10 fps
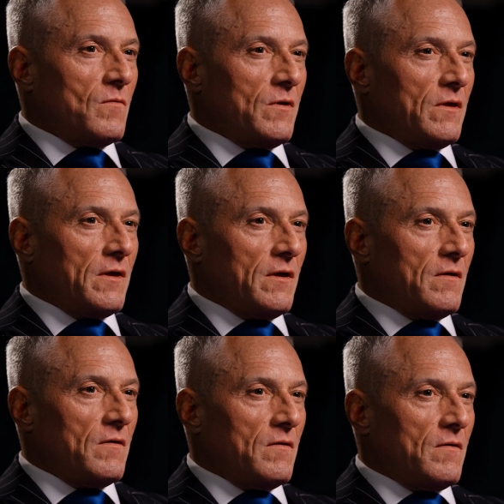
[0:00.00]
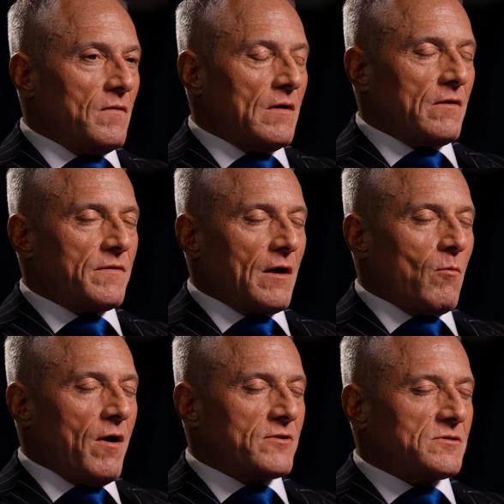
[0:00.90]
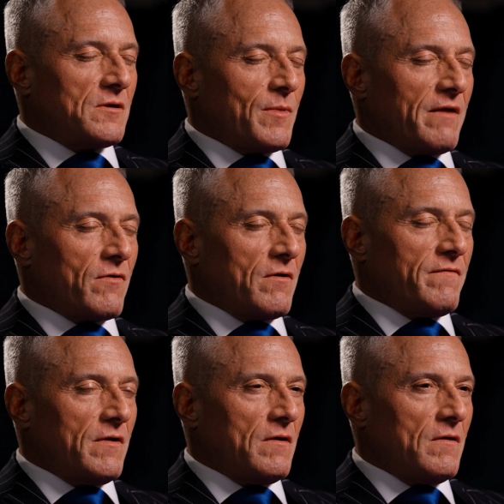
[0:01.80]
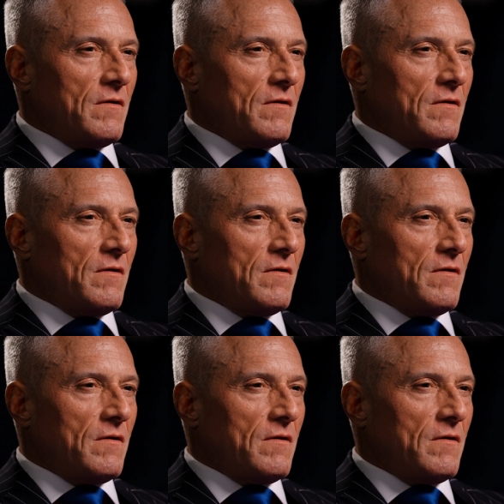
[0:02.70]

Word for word: Really, I don't think I watched it. Well, I, actually,